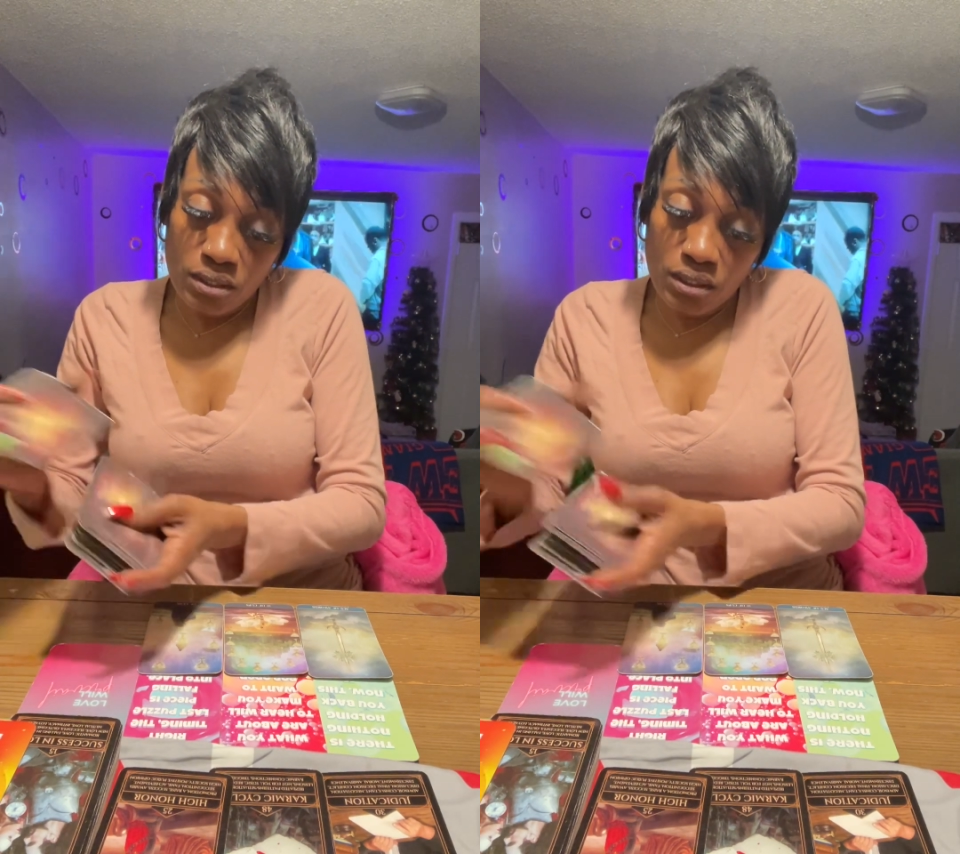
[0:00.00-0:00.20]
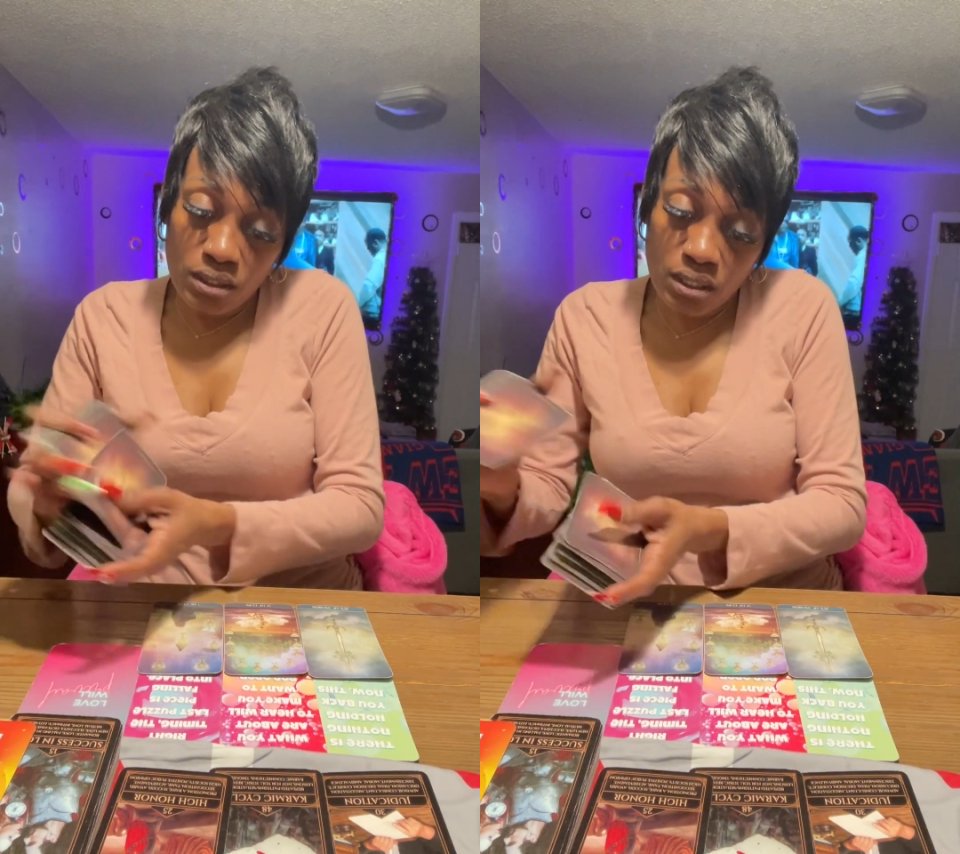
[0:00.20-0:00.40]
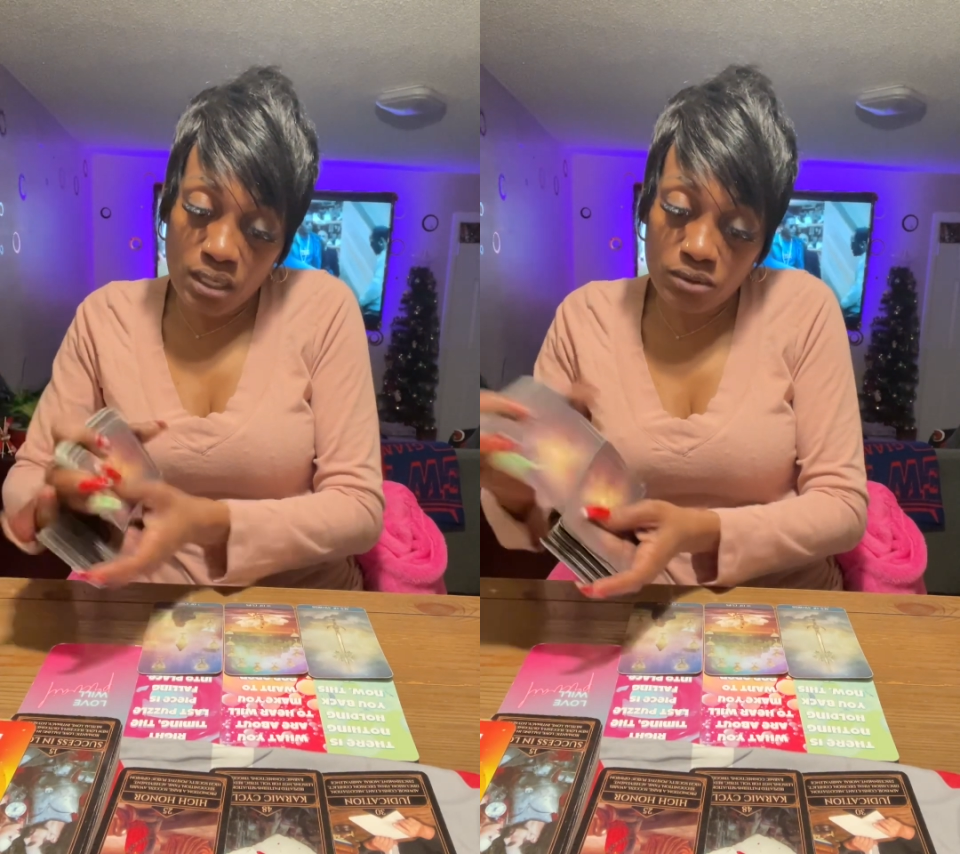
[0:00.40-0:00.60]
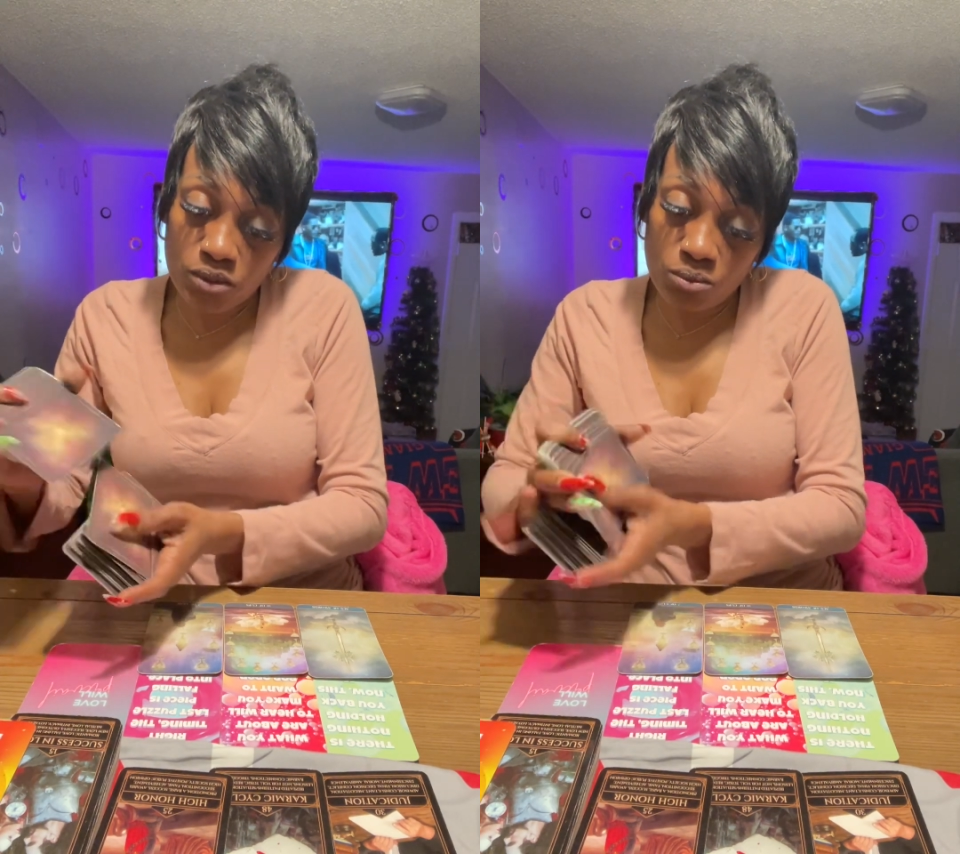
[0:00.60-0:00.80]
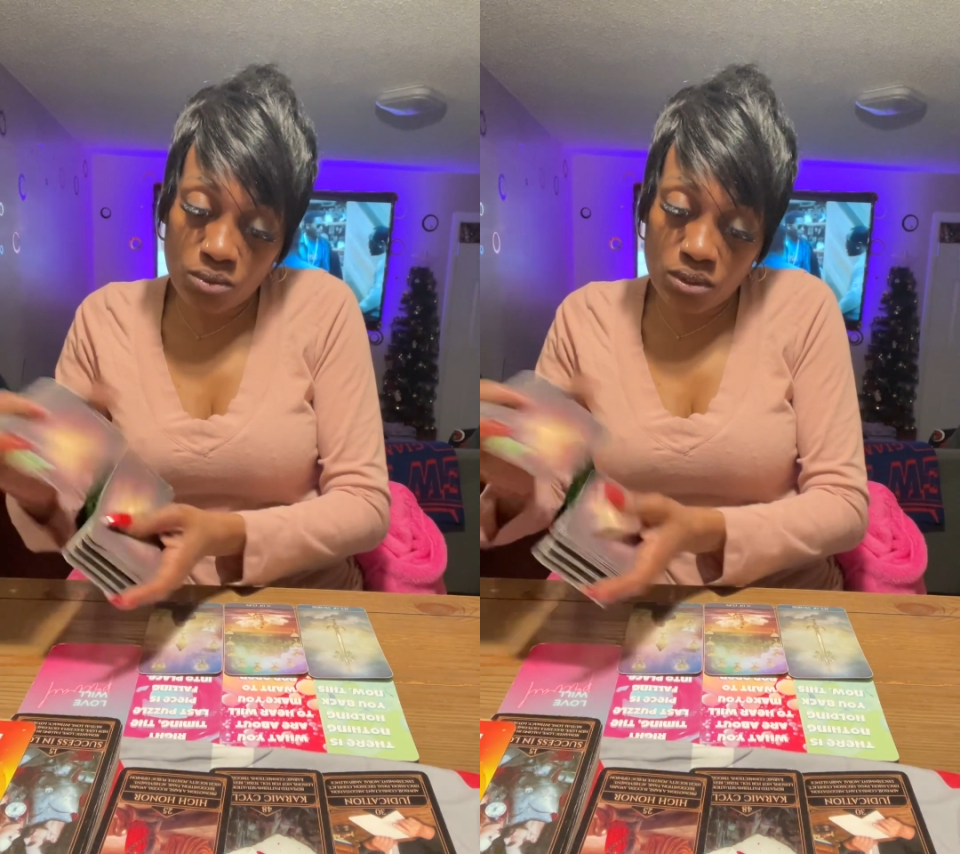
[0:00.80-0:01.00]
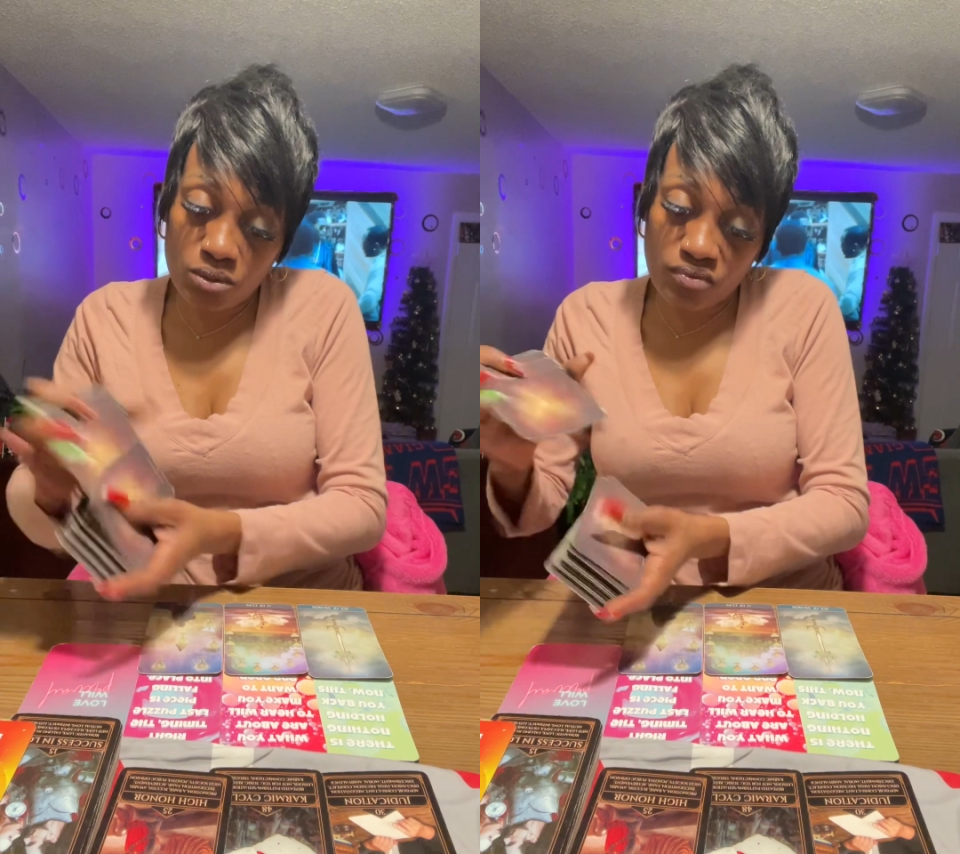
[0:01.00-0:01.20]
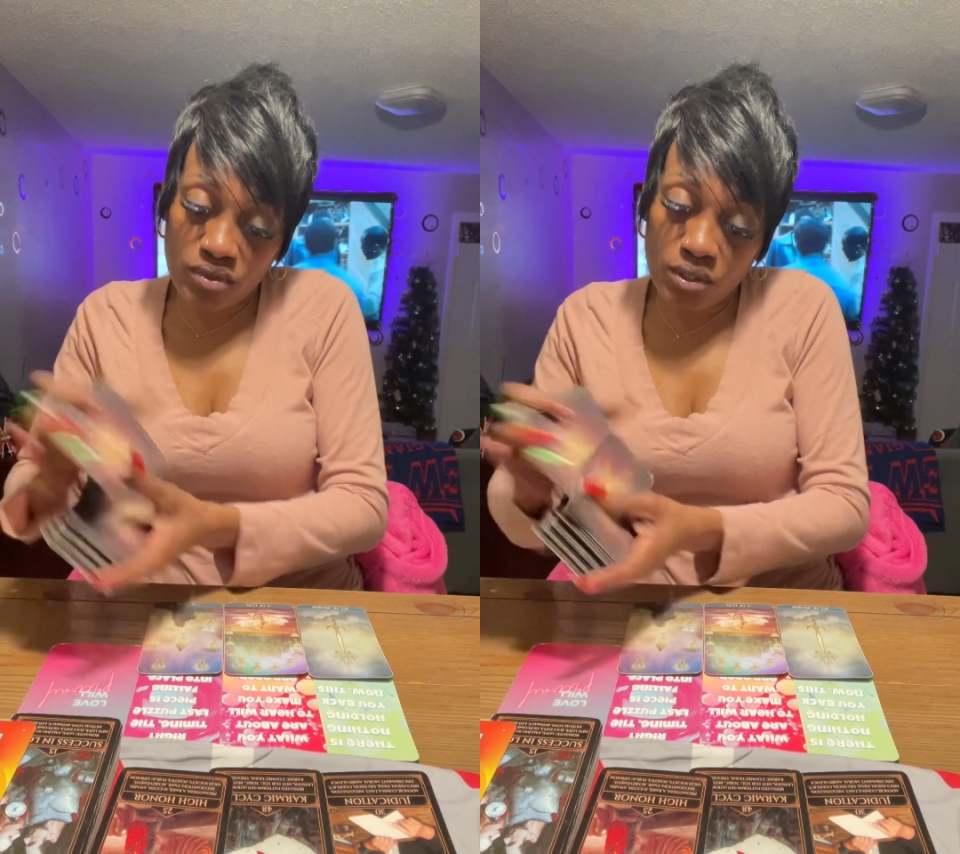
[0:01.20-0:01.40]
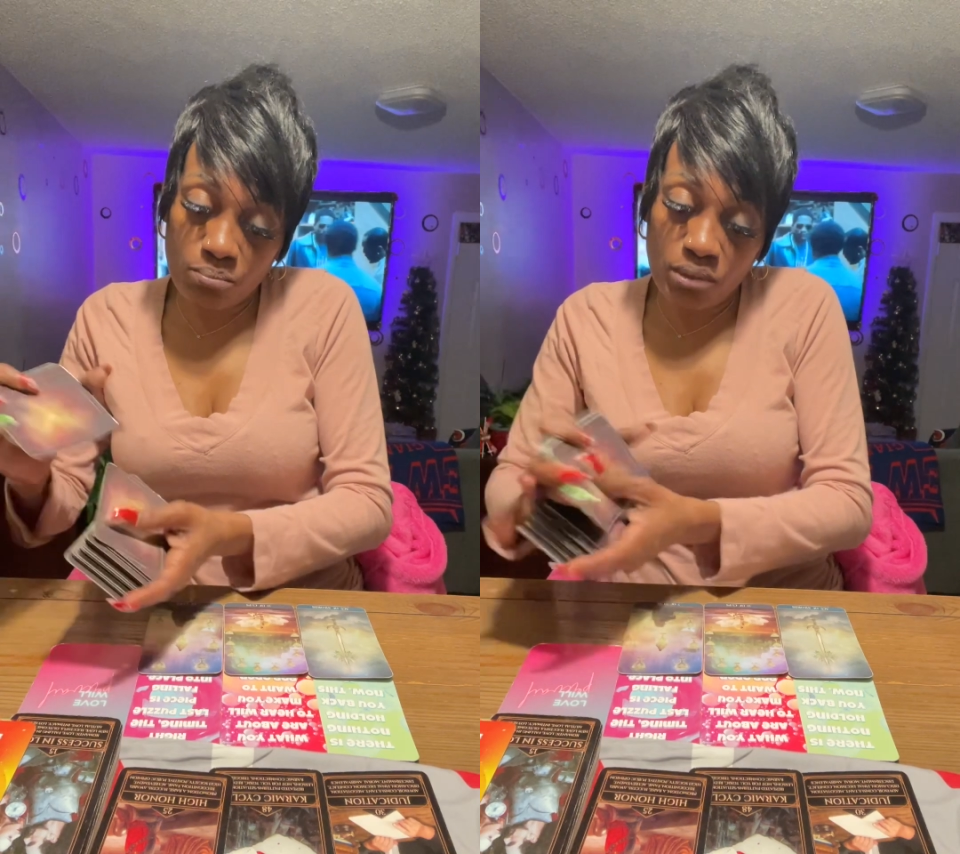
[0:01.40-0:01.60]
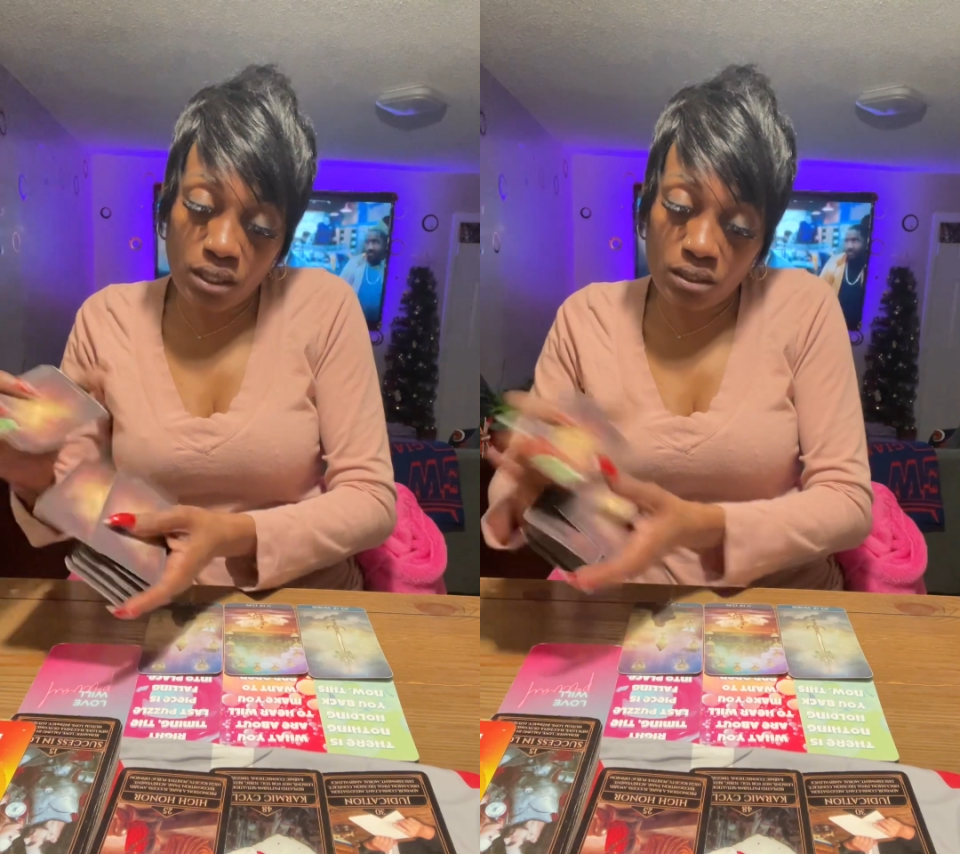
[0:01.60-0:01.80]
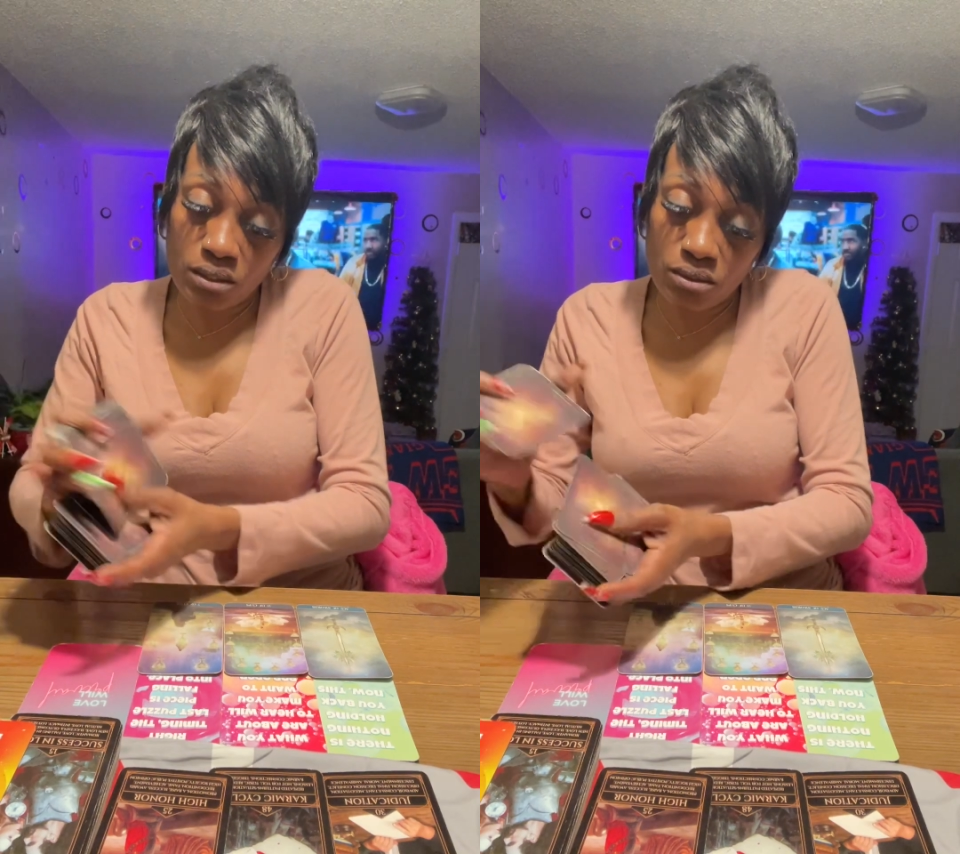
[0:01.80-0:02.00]
And now someone's over here
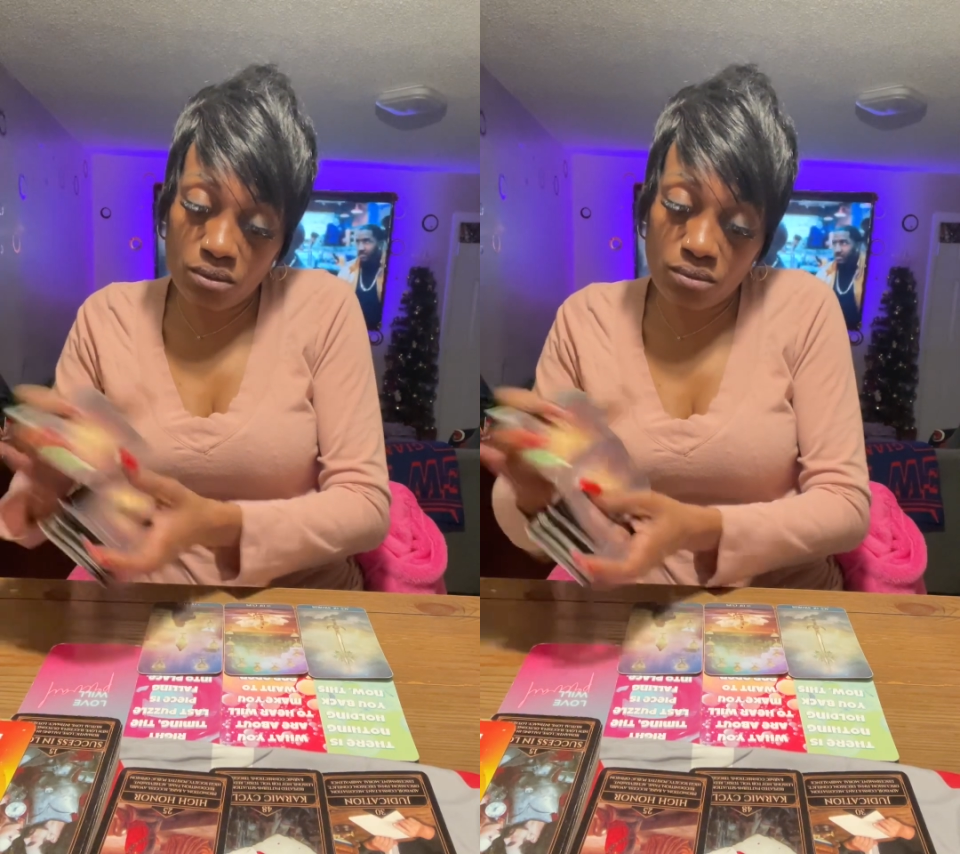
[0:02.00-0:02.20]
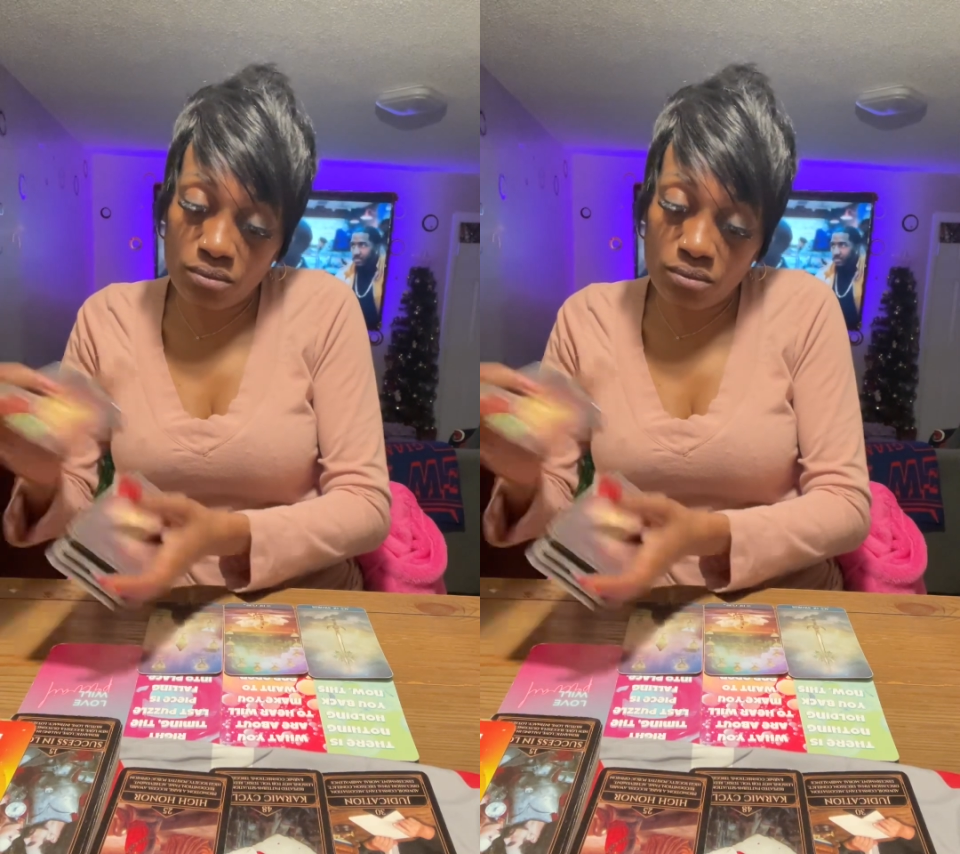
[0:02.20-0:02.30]
begging you.